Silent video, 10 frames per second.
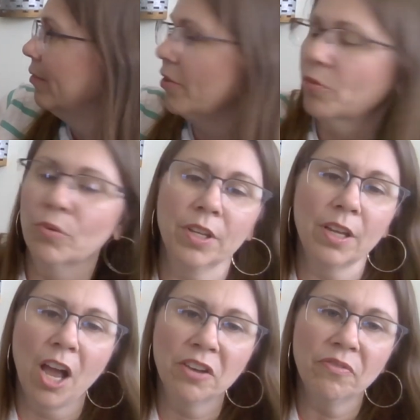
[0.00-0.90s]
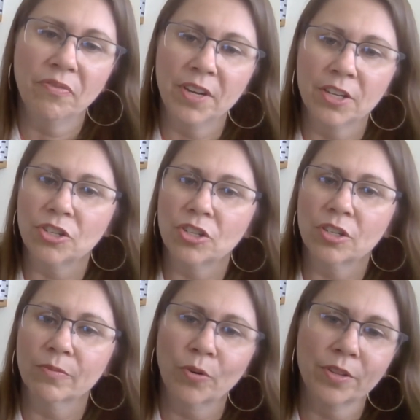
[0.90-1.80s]
They're really
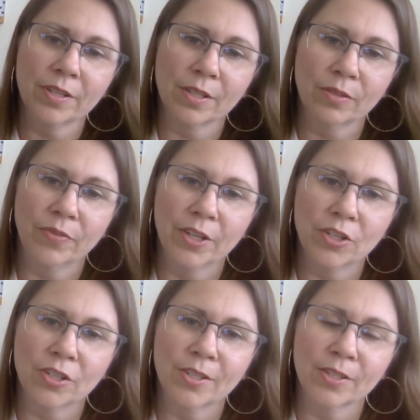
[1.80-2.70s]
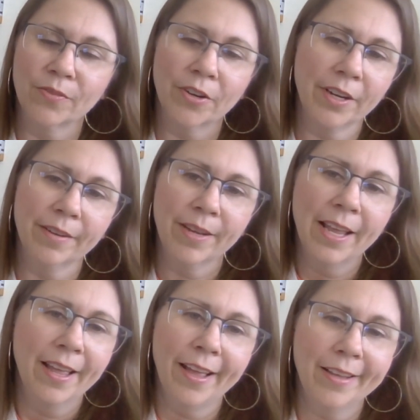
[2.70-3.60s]
unfinished. Where this is finished, this is very,
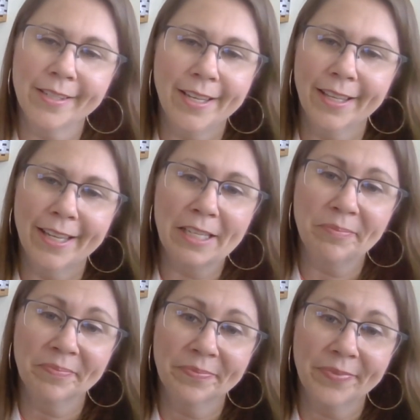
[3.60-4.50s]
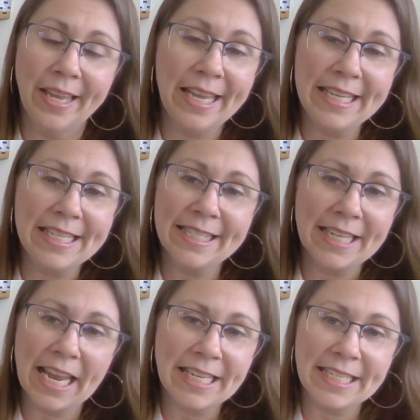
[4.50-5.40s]
I'll say like 80s,
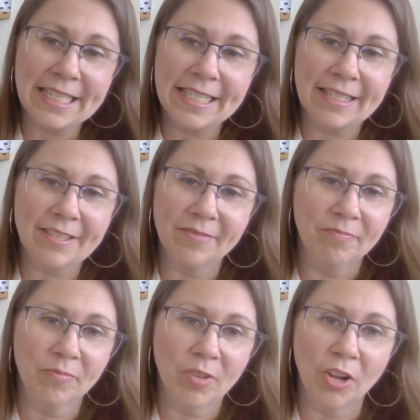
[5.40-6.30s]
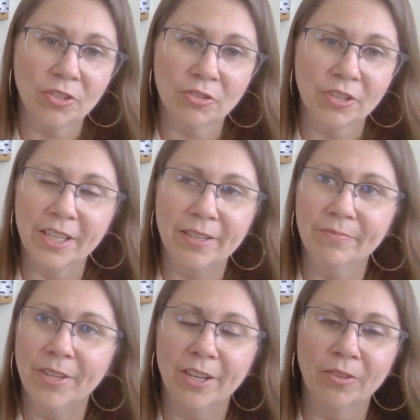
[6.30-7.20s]
90s country,
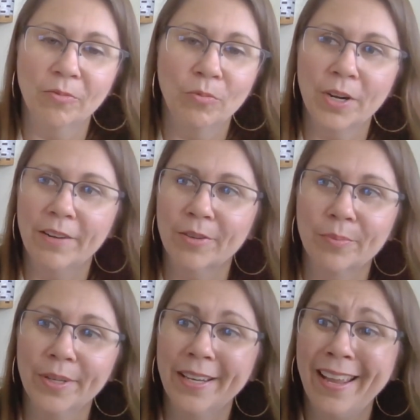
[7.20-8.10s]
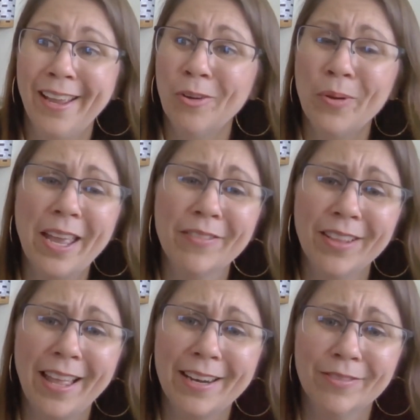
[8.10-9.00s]
you know, whatever. But we have a
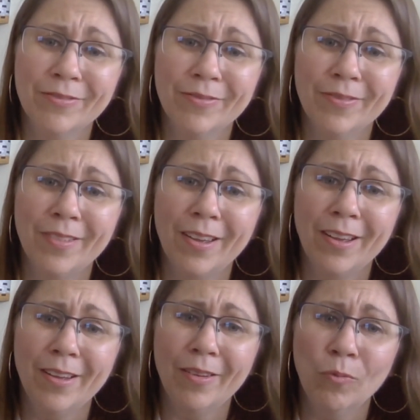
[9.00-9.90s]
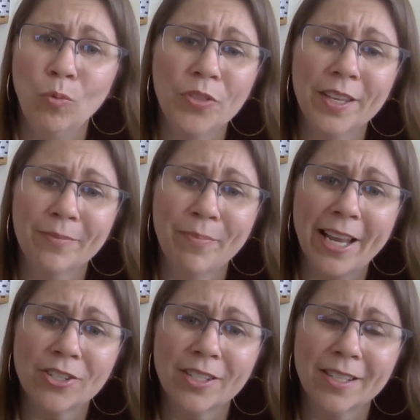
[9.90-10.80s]
lot of wood that
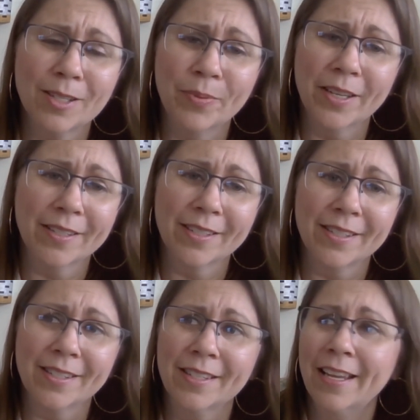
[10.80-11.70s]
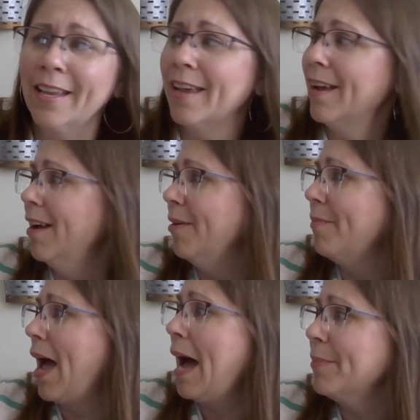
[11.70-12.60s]
matches this because it's
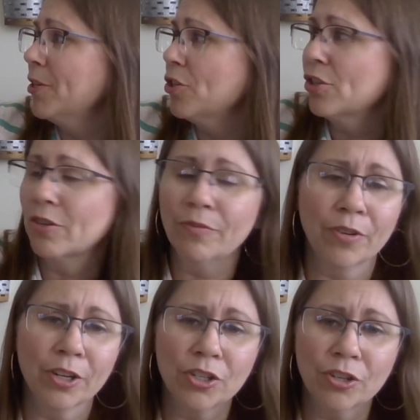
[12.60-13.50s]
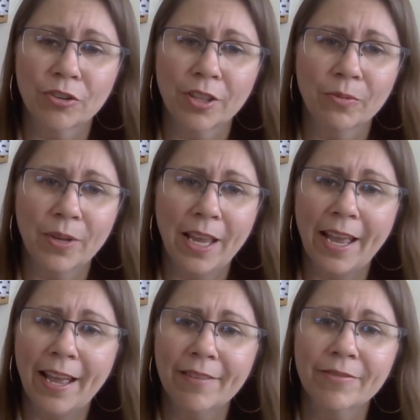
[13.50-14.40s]
Amish furniture that we
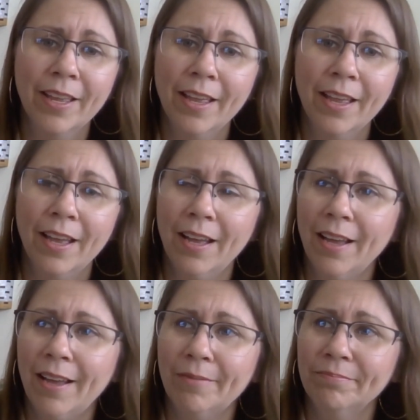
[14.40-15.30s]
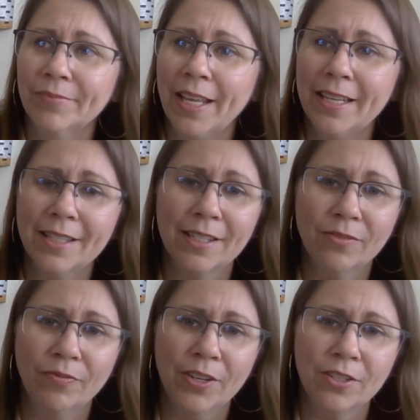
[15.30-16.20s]
have, and it's
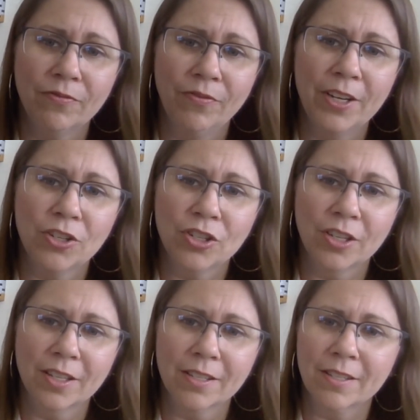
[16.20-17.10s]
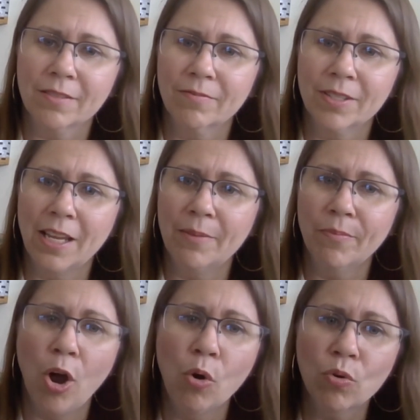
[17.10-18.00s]
been finished in this
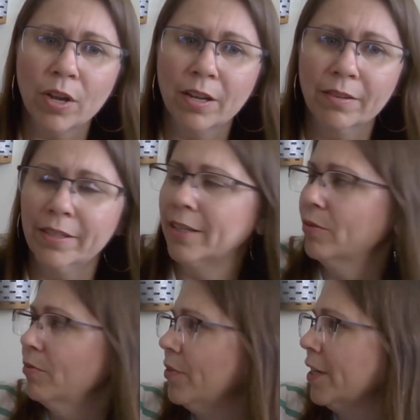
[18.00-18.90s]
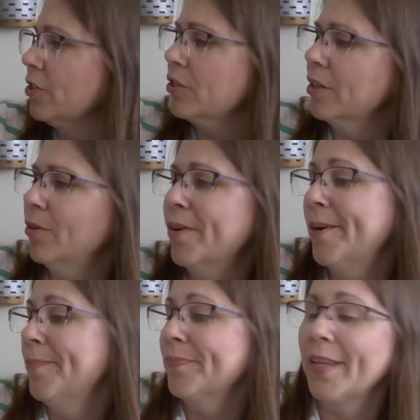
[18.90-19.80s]
same oak, you know, finish. So
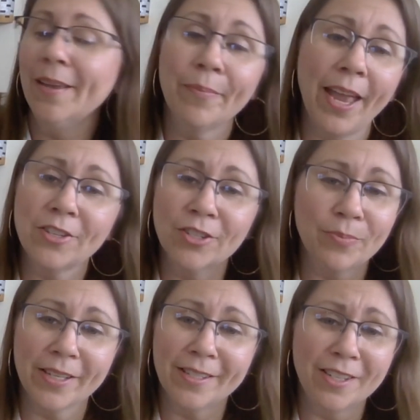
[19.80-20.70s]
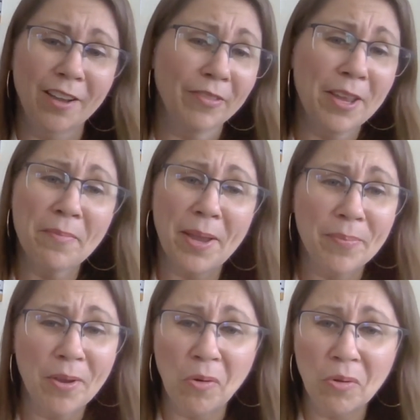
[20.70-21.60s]
it matches my stuff. It
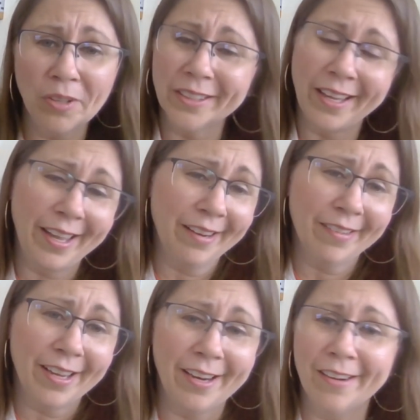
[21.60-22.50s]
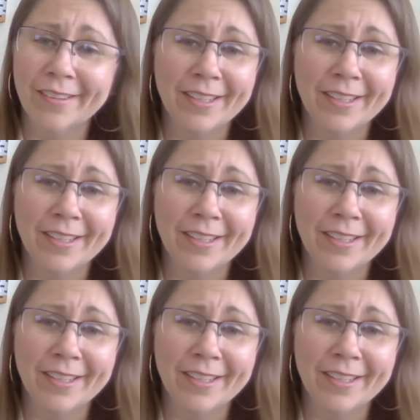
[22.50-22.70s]
might be old. I don't care.